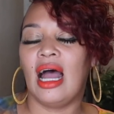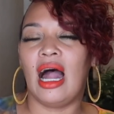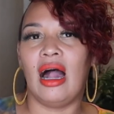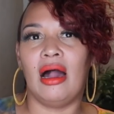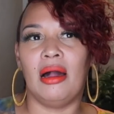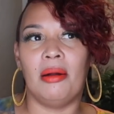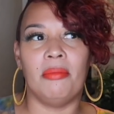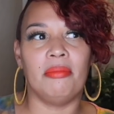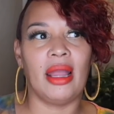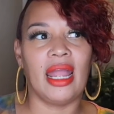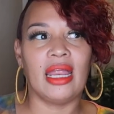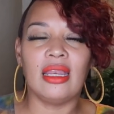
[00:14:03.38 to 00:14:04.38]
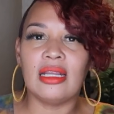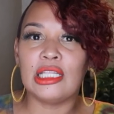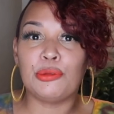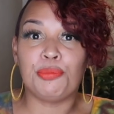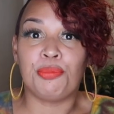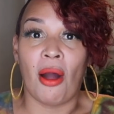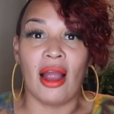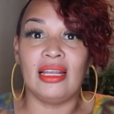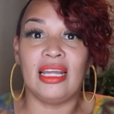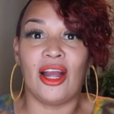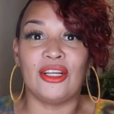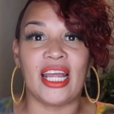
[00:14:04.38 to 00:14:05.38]
And it's
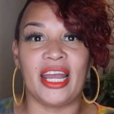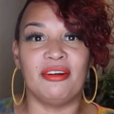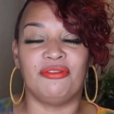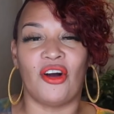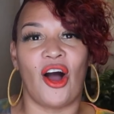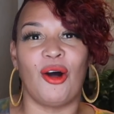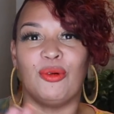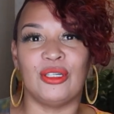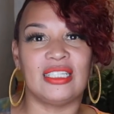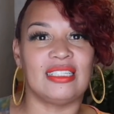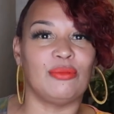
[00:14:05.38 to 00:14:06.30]
partly her downfall.